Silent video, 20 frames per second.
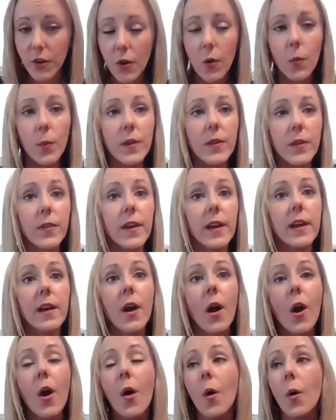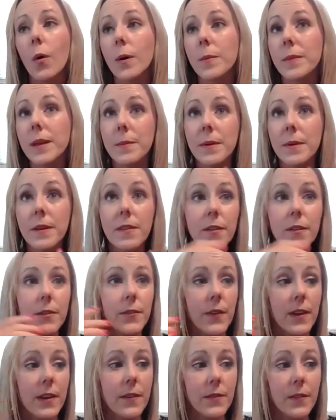to go with it, or maybe
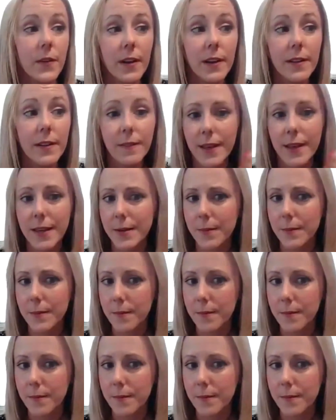their favorite